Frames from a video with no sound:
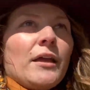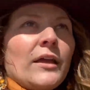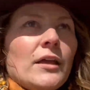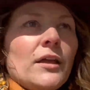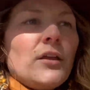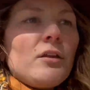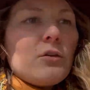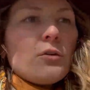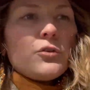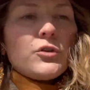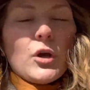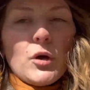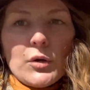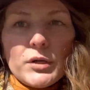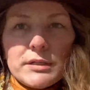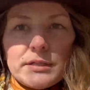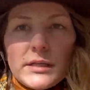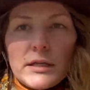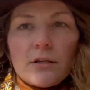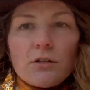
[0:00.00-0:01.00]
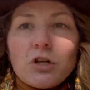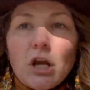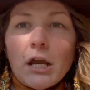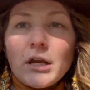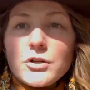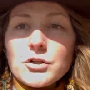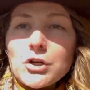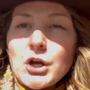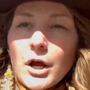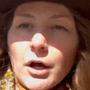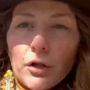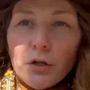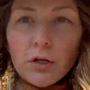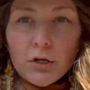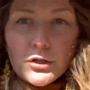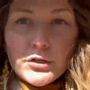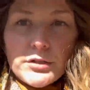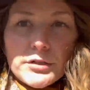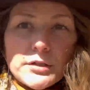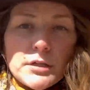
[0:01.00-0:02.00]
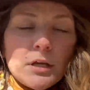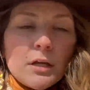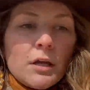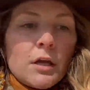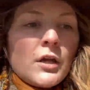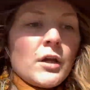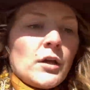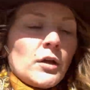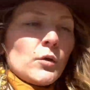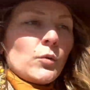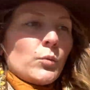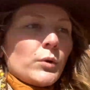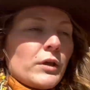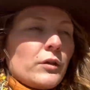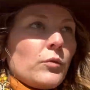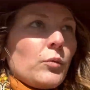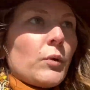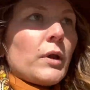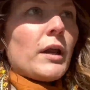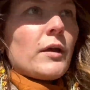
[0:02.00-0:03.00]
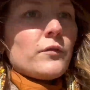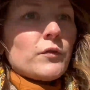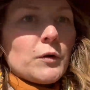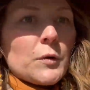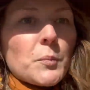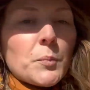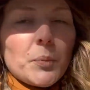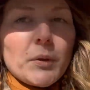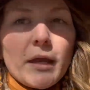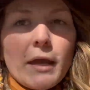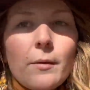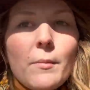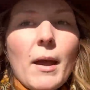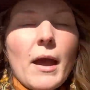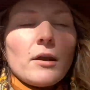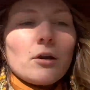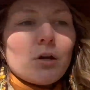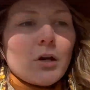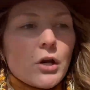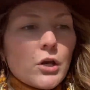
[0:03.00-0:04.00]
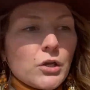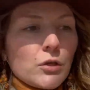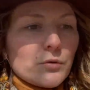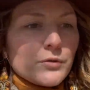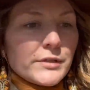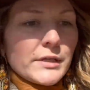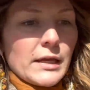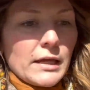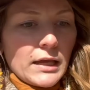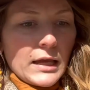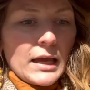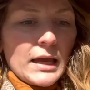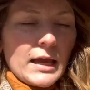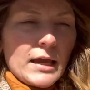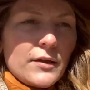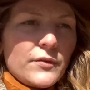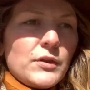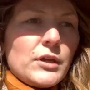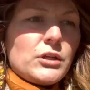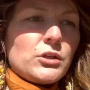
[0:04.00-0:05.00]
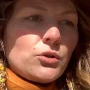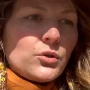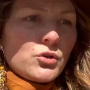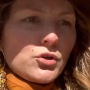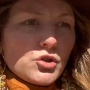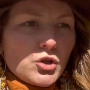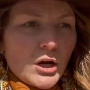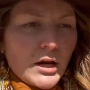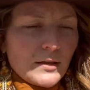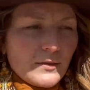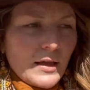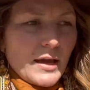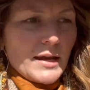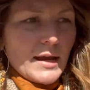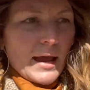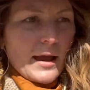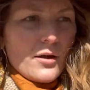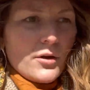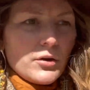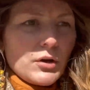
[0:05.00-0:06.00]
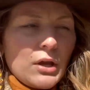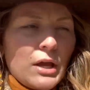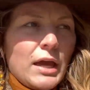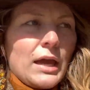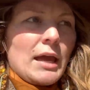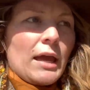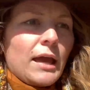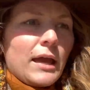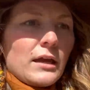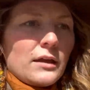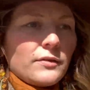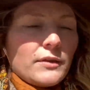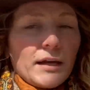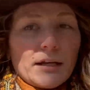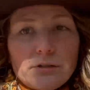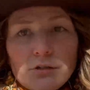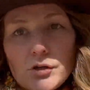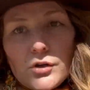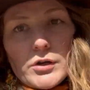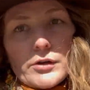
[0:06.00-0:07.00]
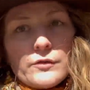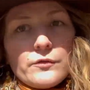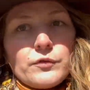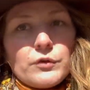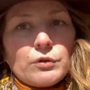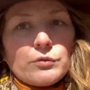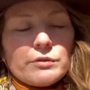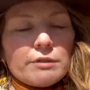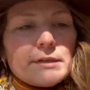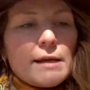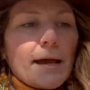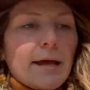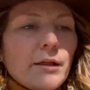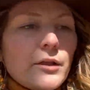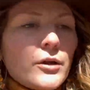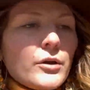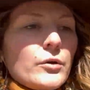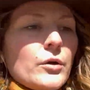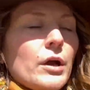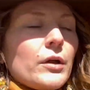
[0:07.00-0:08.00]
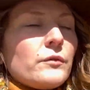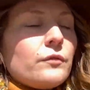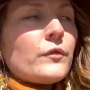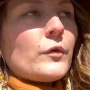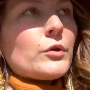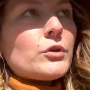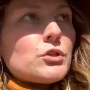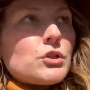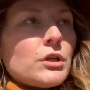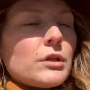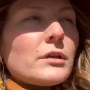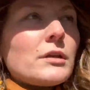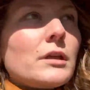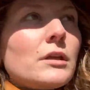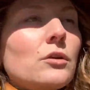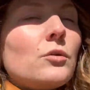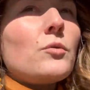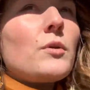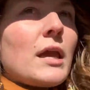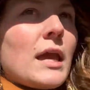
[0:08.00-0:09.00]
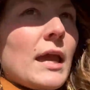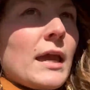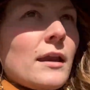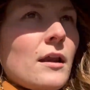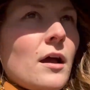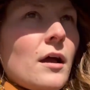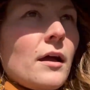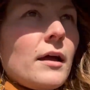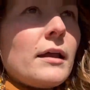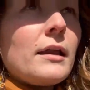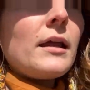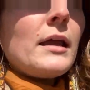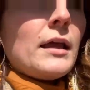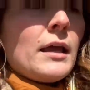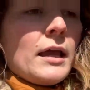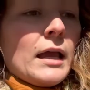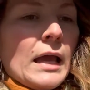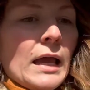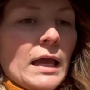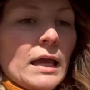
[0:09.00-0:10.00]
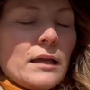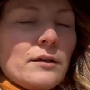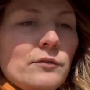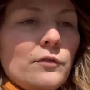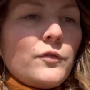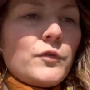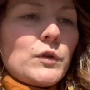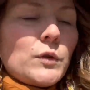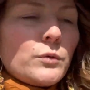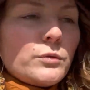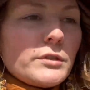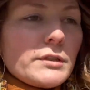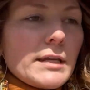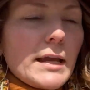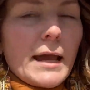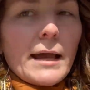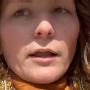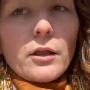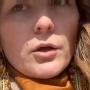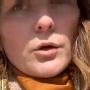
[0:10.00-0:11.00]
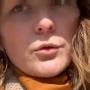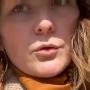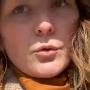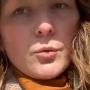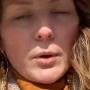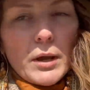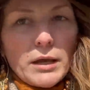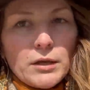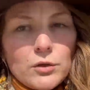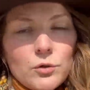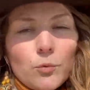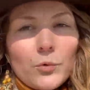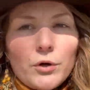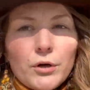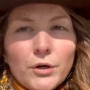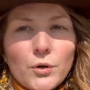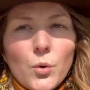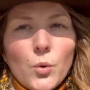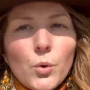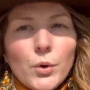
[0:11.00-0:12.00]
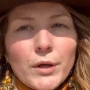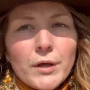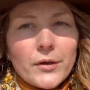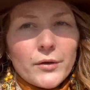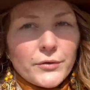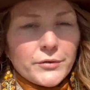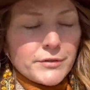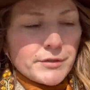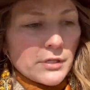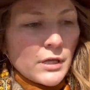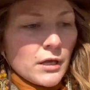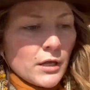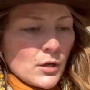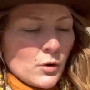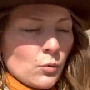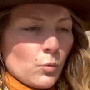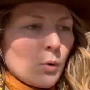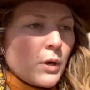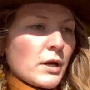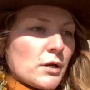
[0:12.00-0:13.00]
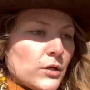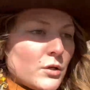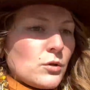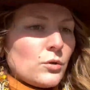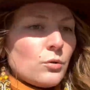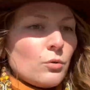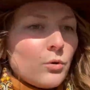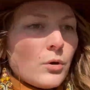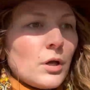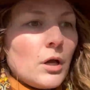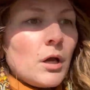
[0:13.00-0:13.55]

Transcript: You'll notice it change colors with whatever plant matter you're using, and then you'll strain that out, and that's your infused tallow. Unfortunately, you cannot infuse tallow the way you would oils, where you